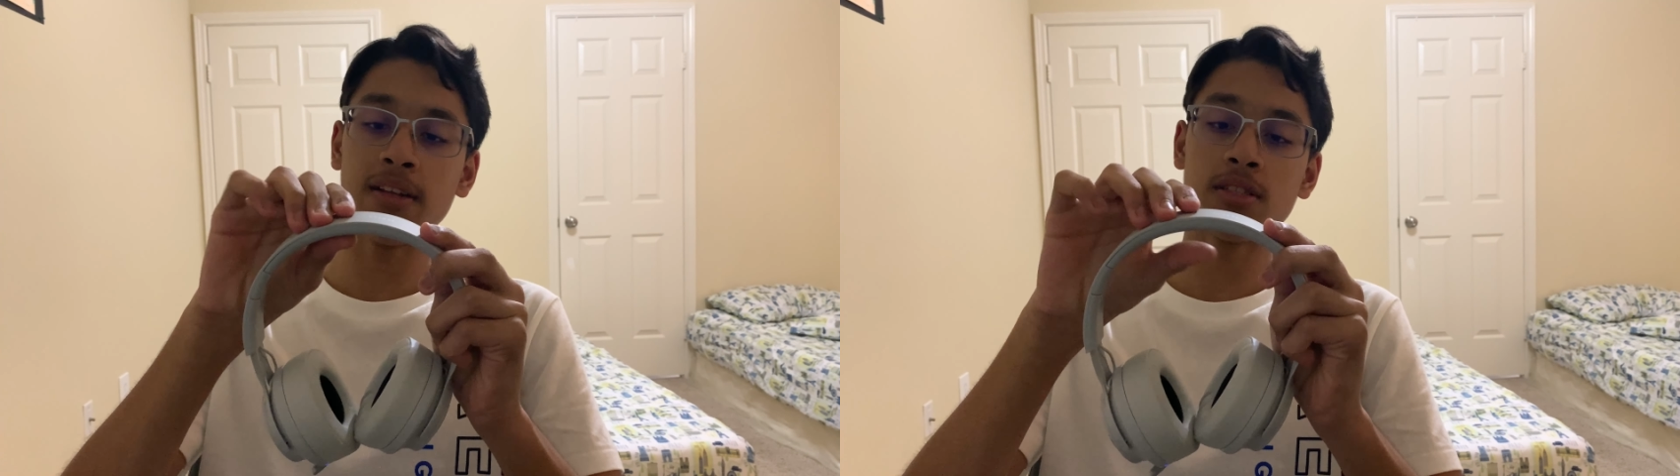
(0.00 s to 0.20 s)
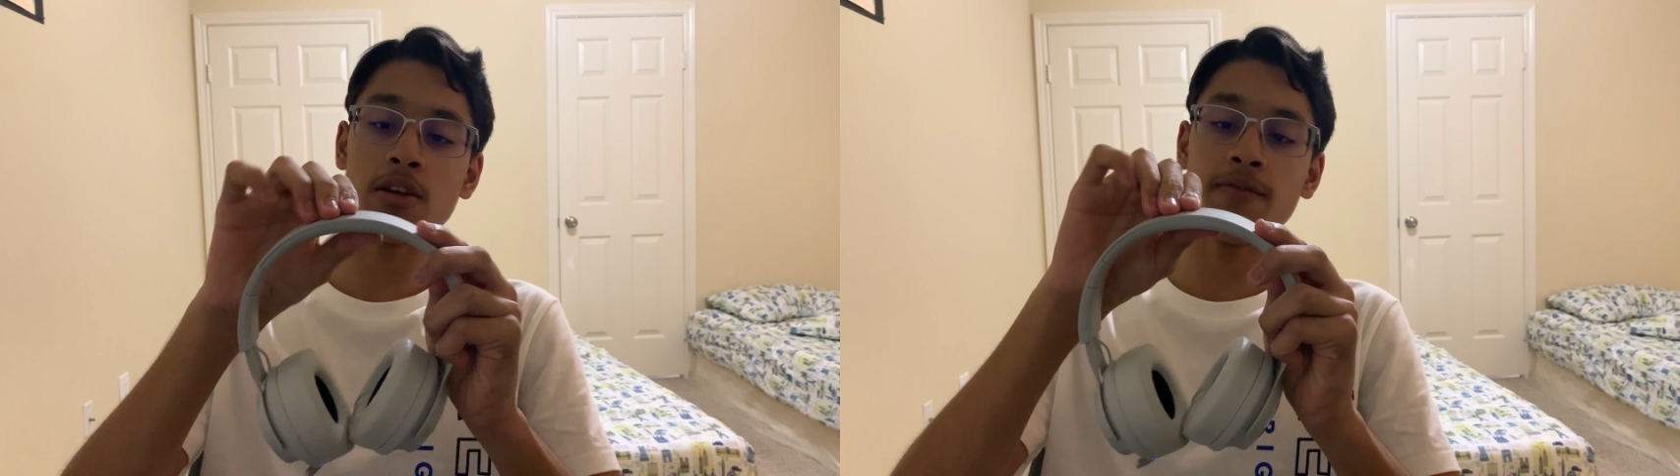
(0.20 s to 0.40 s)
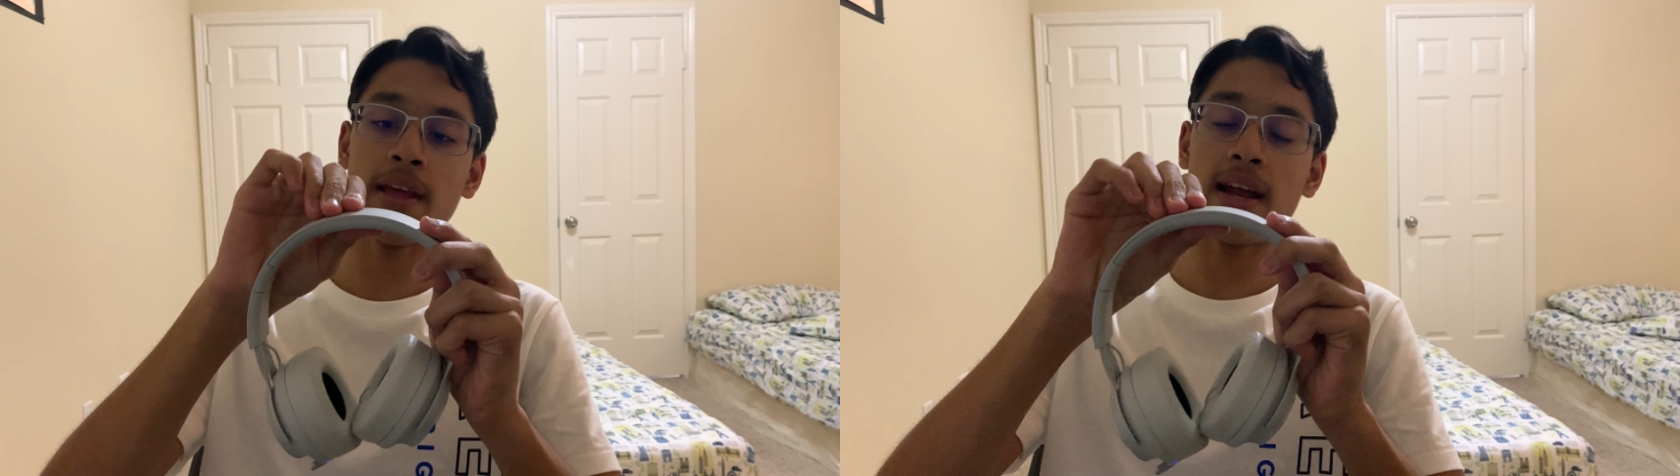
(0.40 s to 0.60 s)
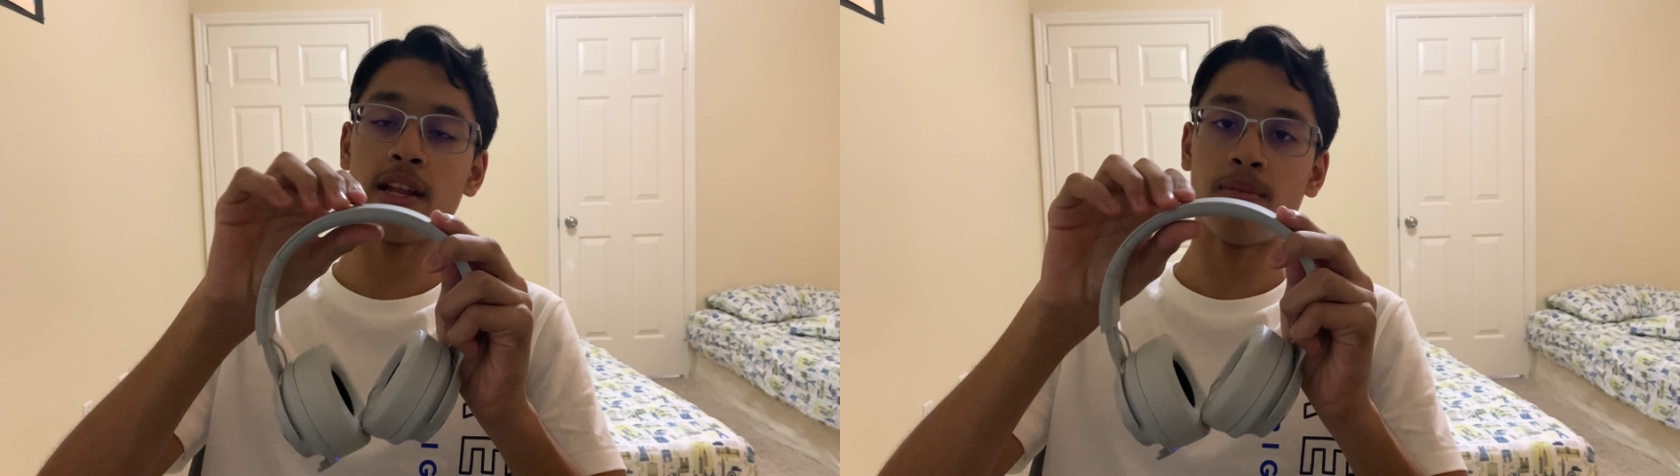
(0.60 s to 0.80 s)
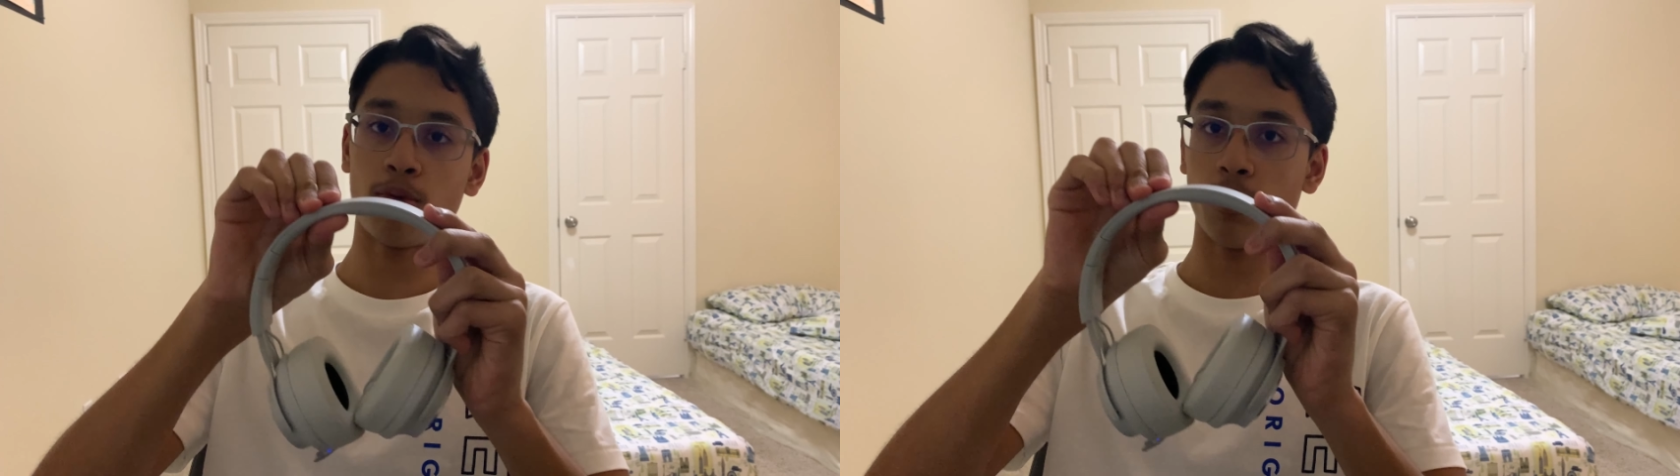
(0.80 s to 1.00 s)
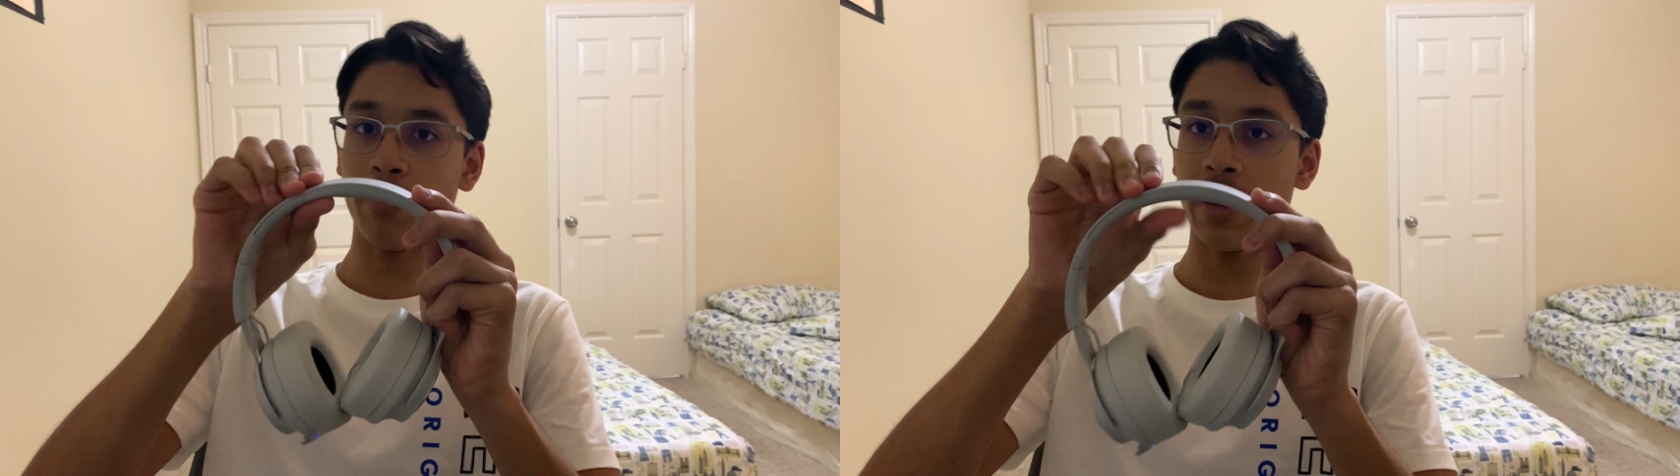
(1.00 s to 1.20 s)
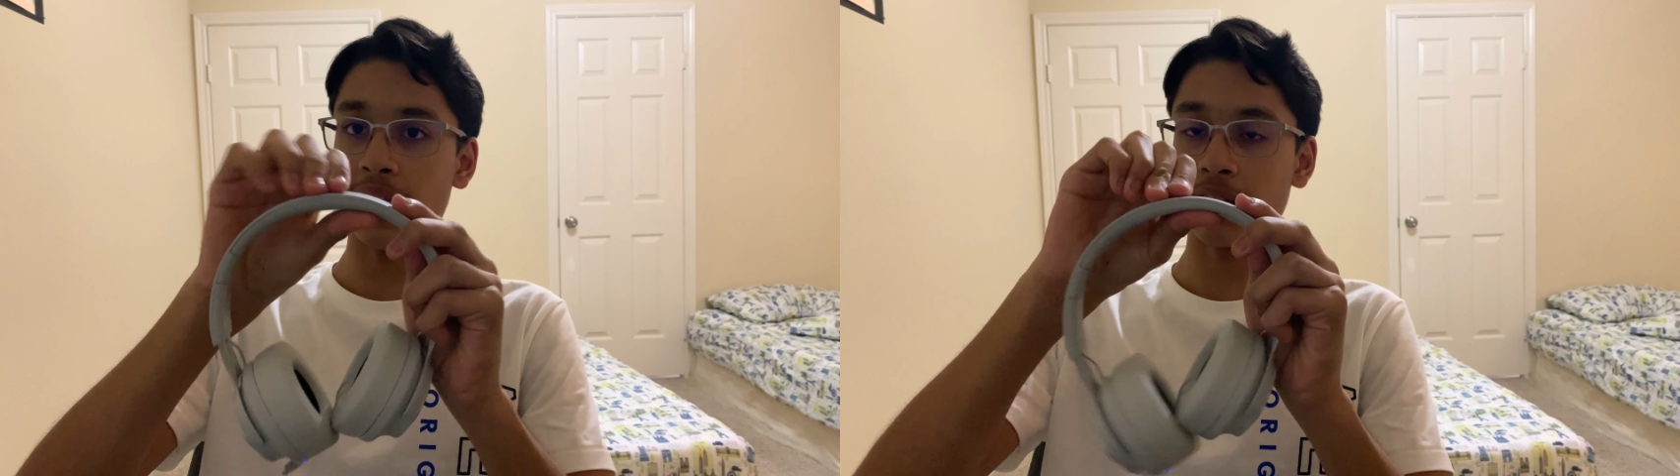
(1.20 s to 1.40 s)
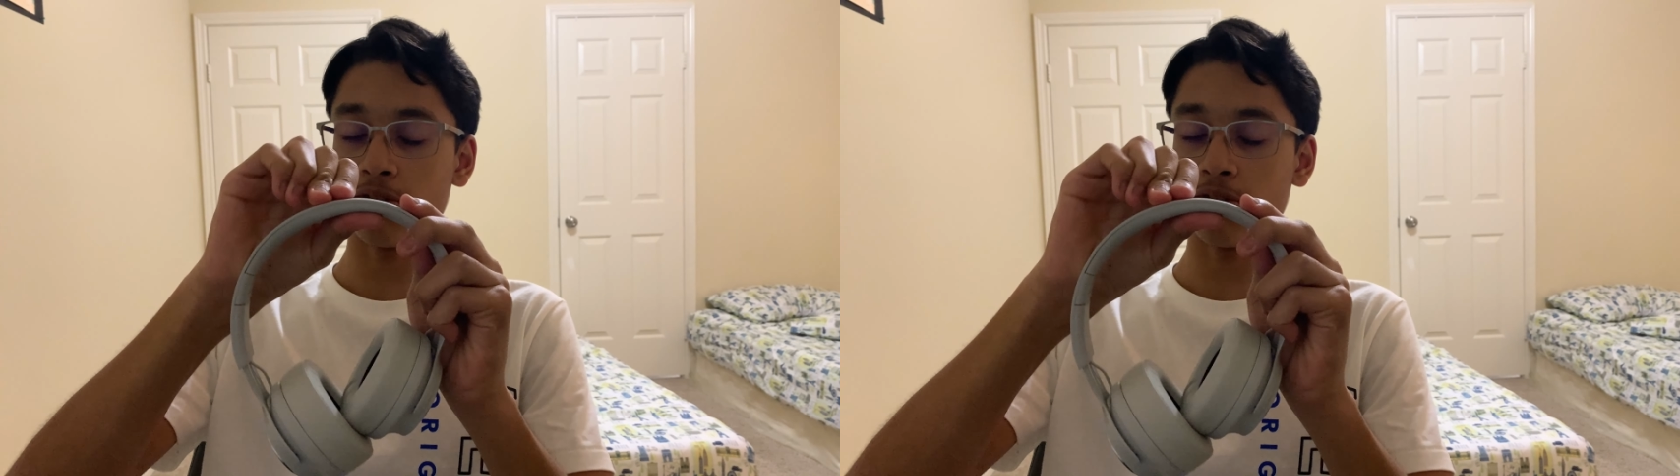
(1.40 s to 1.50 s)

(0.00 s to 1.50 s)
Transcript: so if they added more padding,